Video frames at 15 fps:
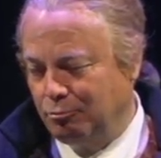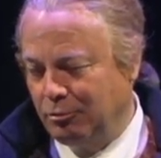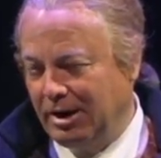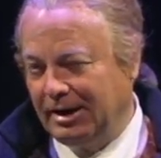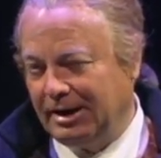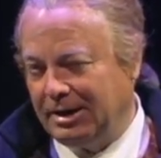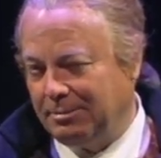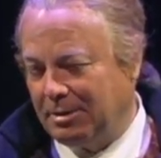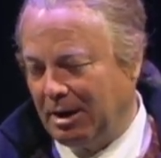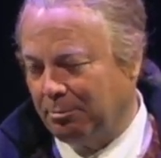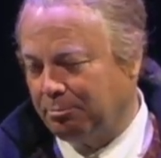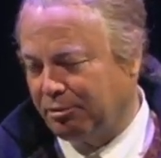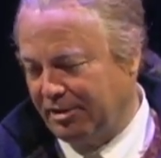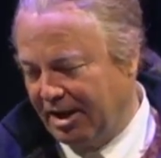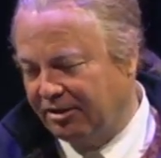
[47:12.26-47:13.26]
really
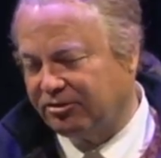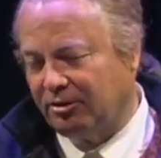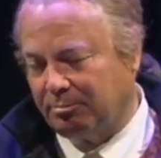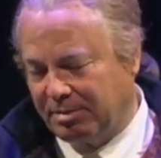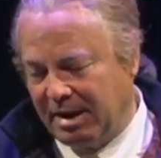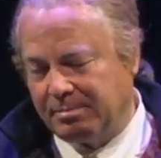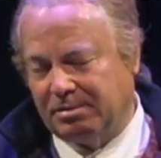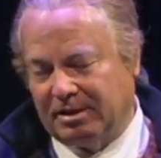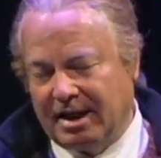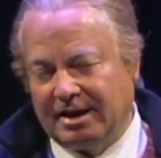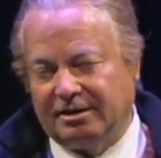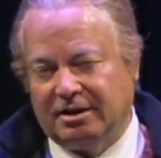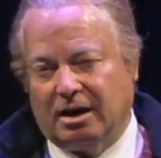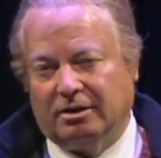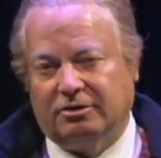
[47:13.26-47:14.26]
unpleasant people
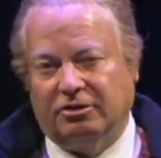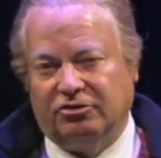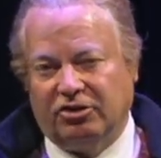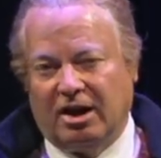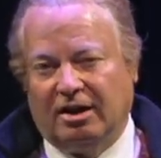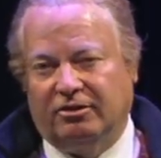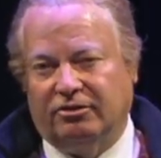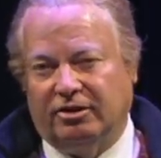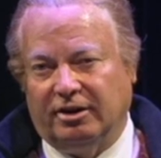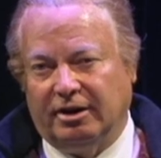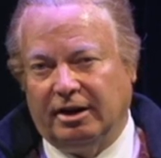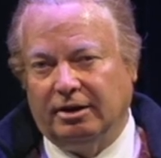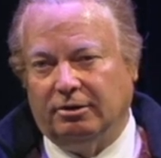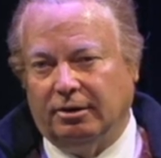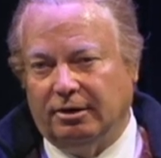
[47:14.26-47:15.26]
like Dr. Johnson
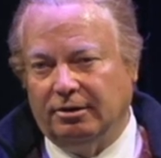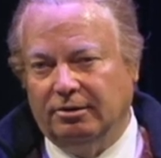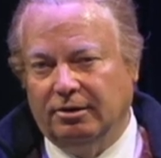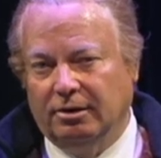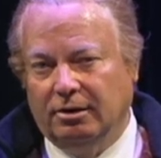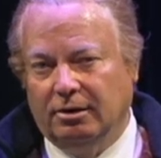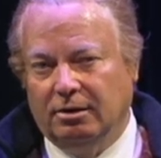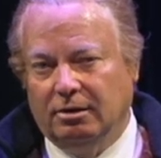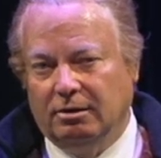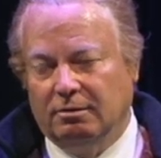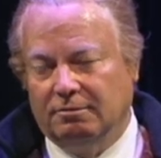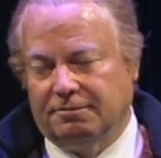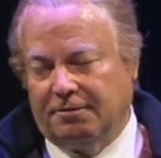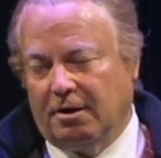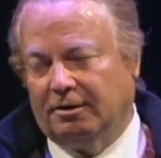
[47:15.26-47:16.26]
in England
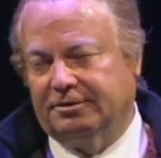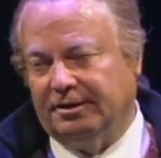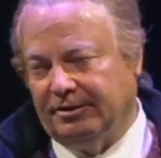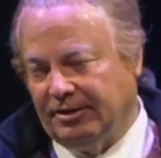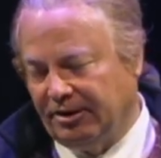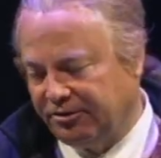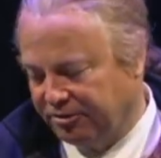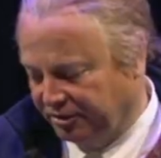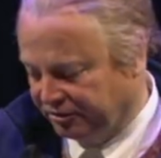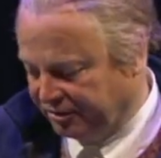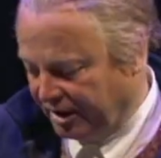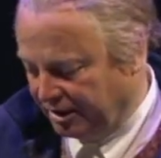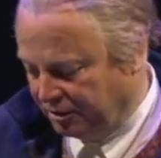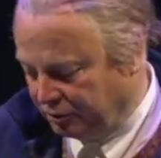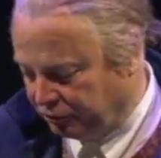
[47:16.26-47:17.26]
faulted this and
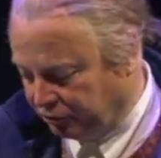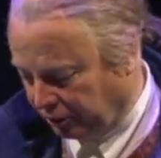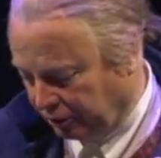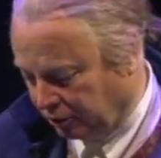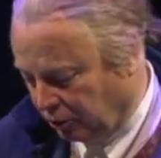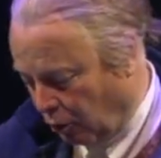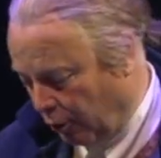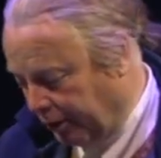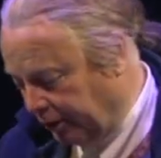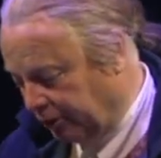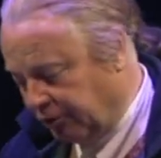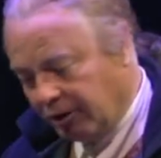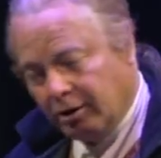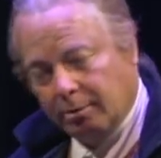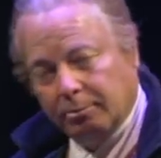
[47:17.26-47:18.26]
said, you shouldn't
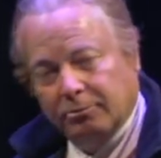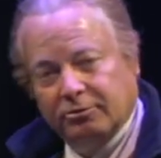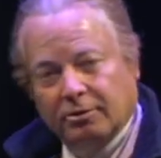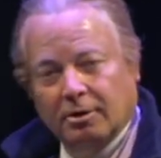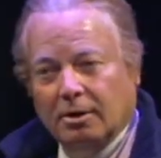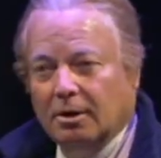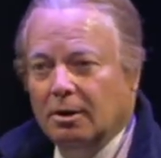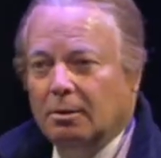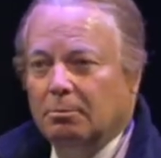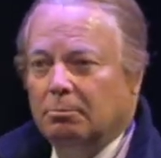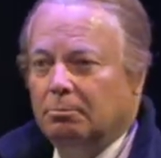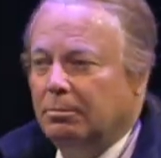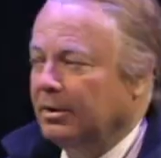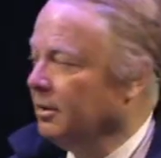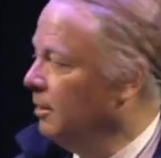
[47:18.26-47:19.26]
coin terms.
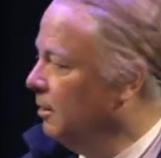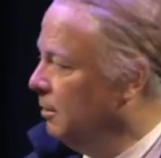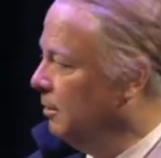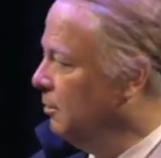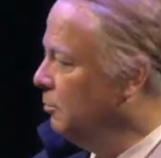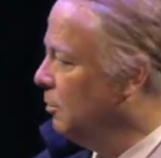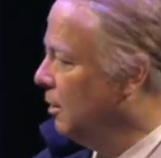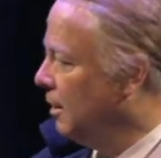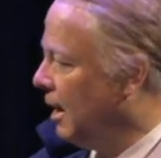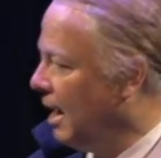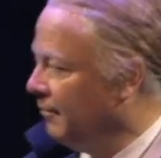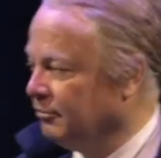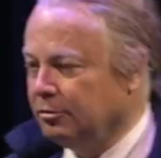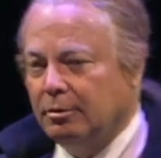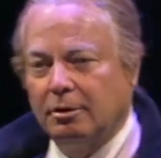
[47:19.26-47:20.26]
But you will
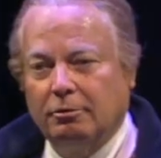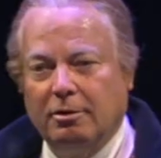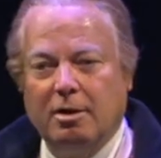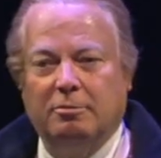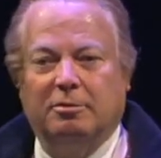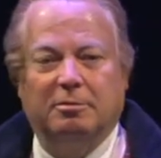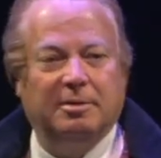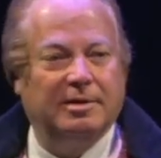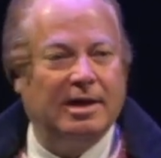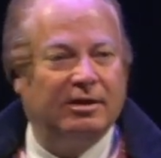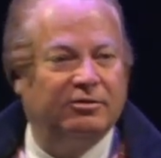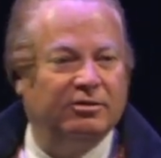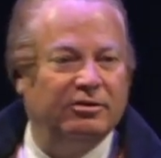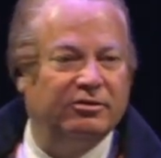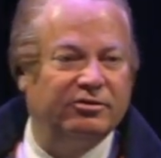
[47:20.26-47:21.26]
have to agree with me,
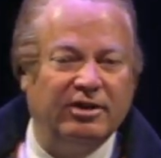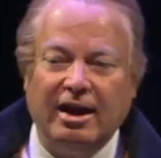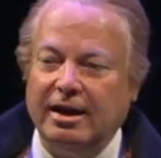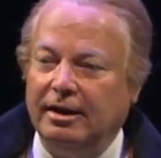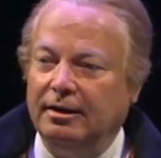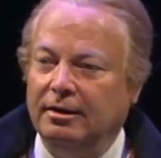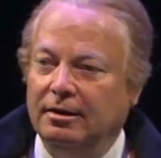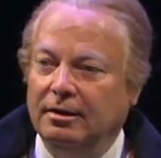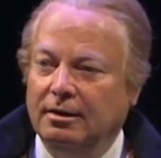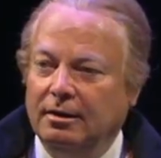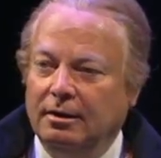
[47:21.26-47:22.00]
that's insane.